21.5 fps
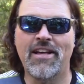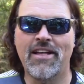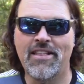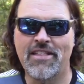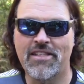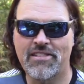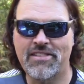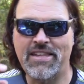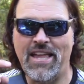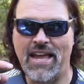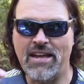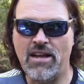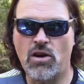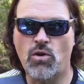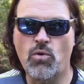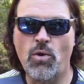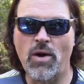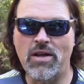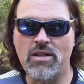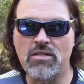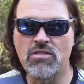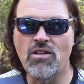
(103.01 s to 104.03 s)
let's take a
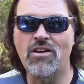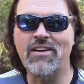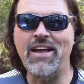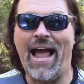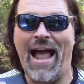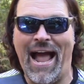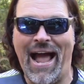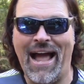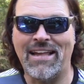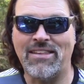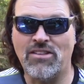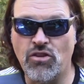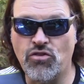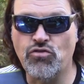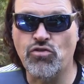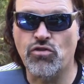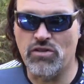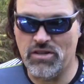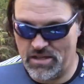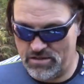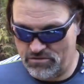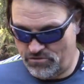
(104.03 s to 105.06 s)
quick look at the
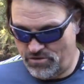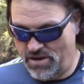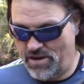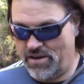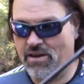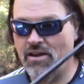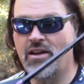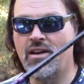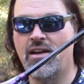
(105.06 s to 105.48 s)
trolling rig.